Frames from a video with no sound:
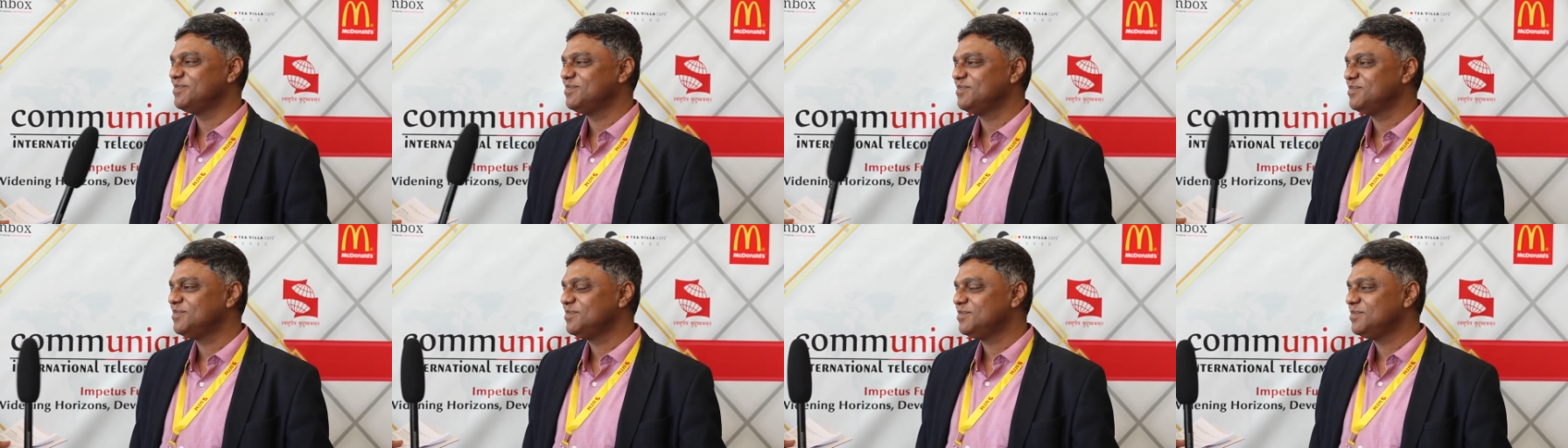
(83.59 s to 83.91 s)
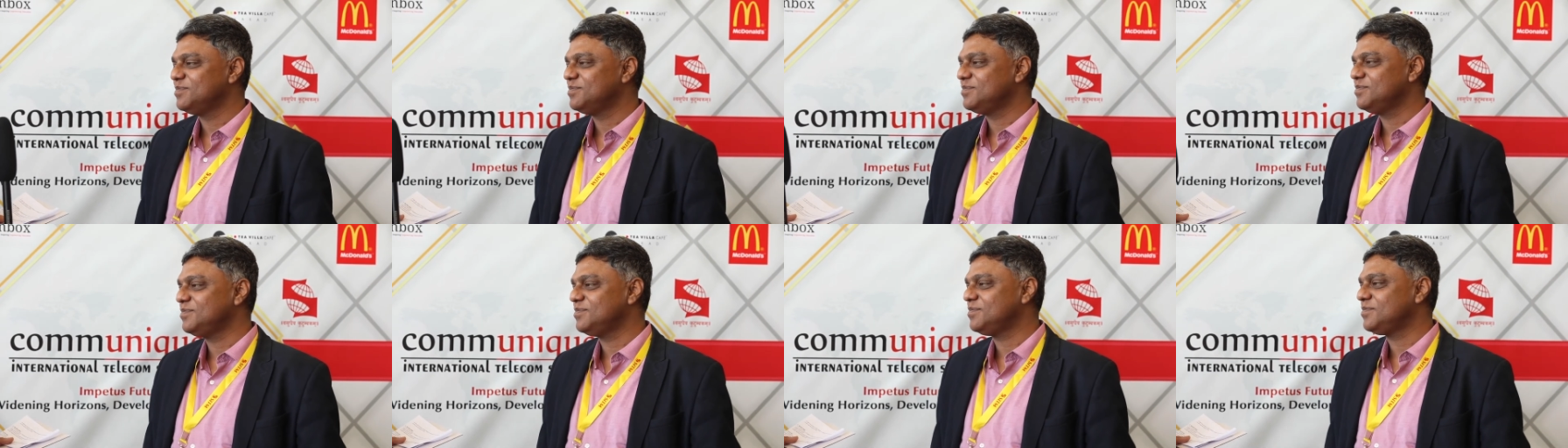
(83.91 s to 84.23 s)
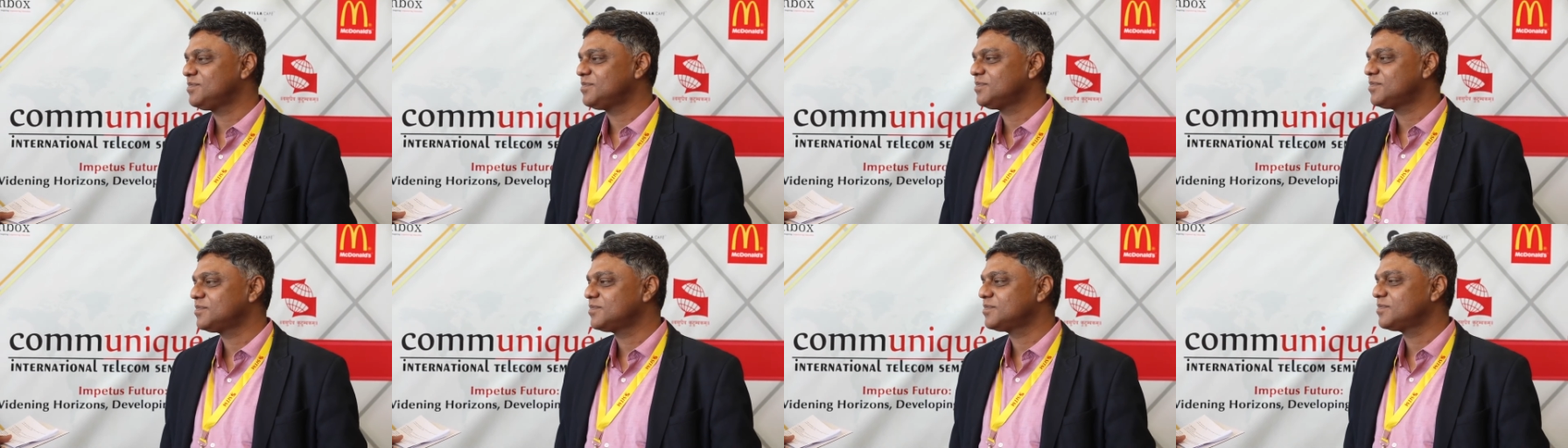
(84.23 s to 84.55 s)
Also,
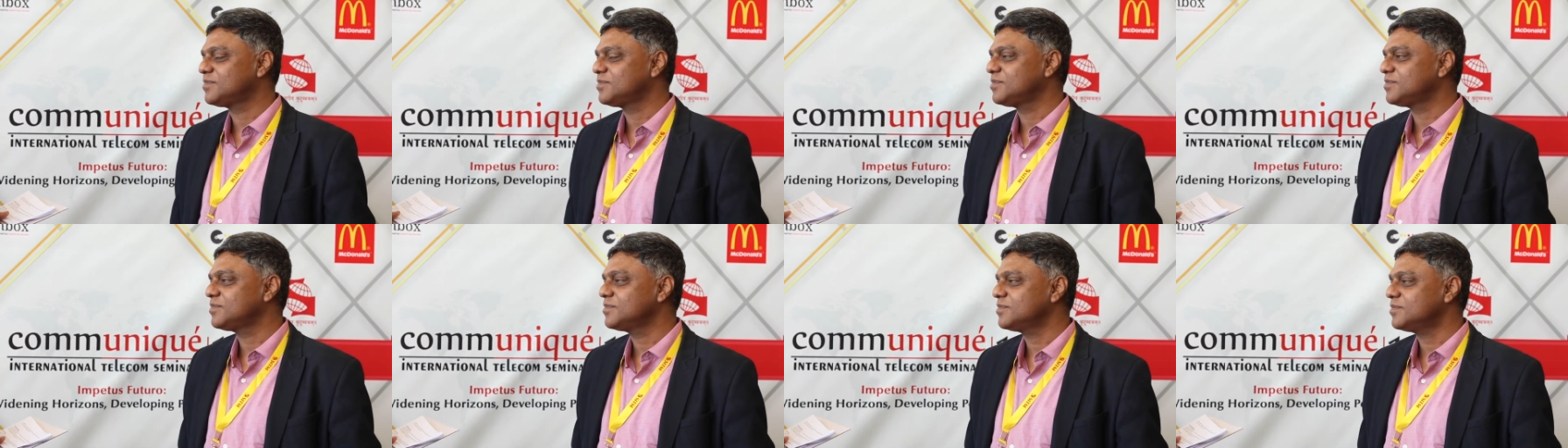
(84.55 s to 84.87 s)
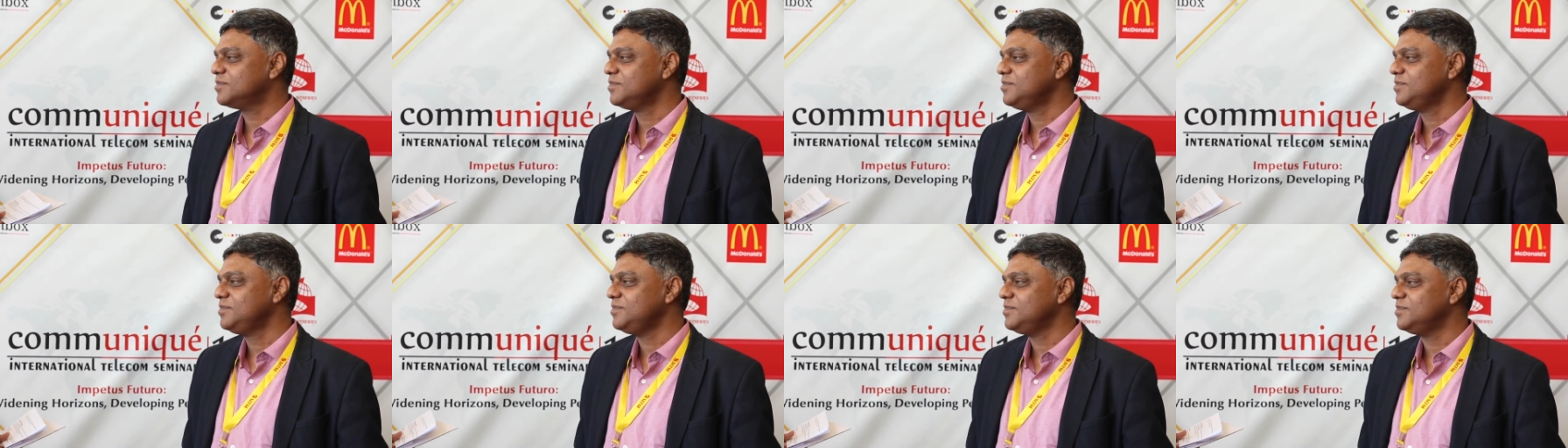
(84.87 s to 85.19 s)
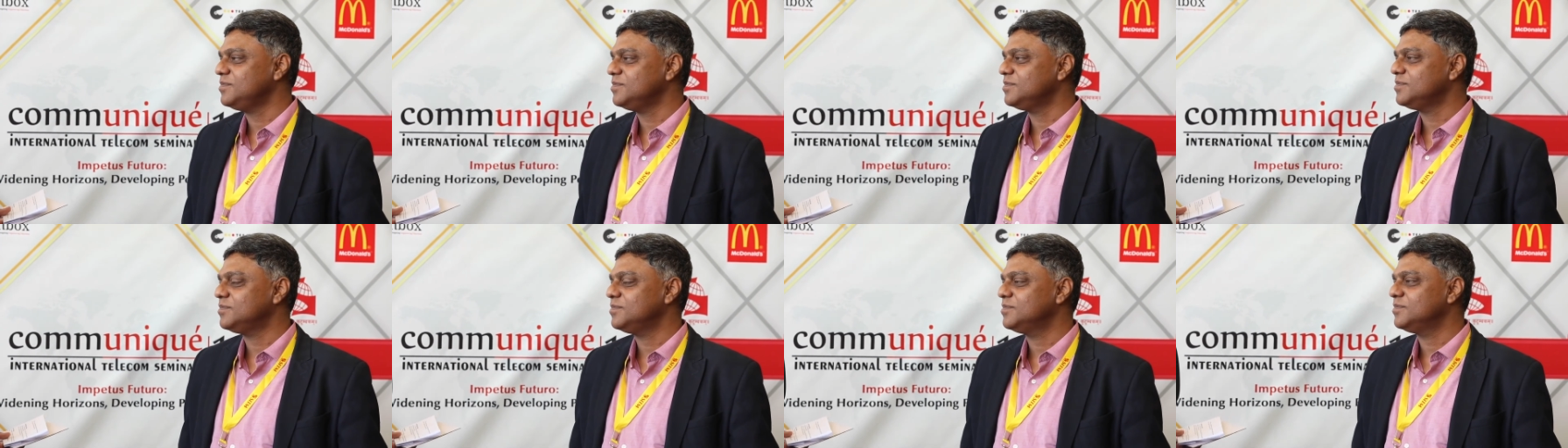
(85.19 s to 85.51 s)
sir,
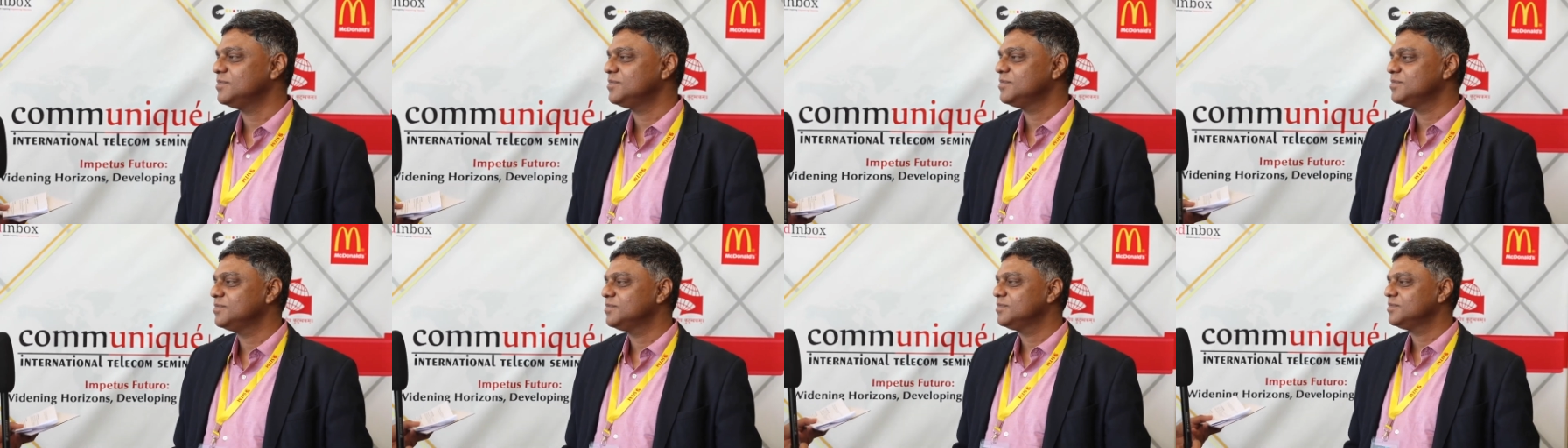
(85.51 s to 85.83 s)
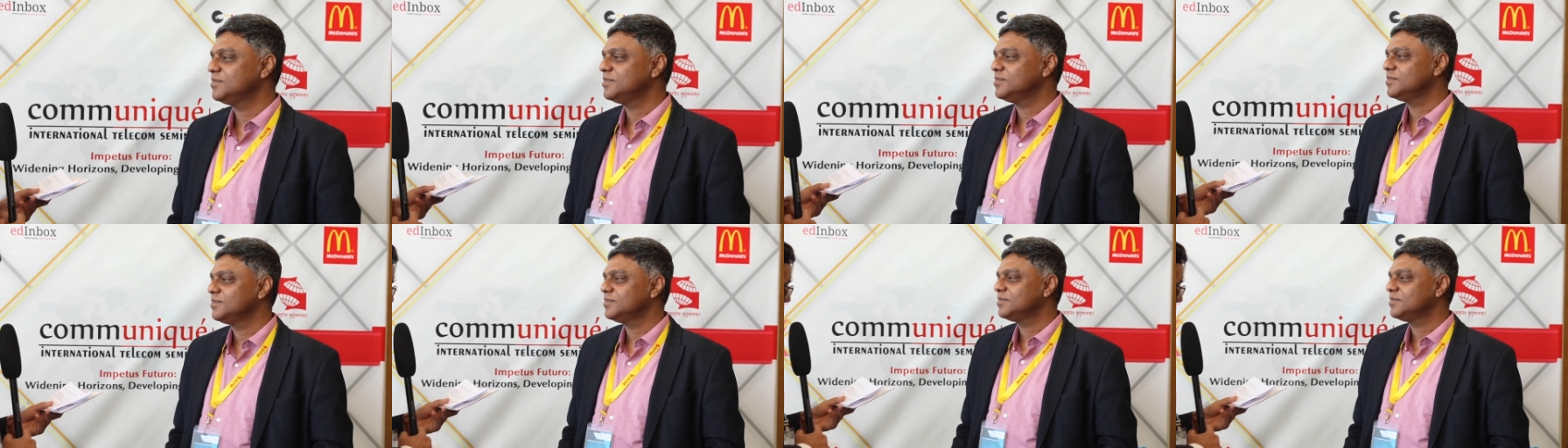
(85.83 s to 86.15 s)
please also share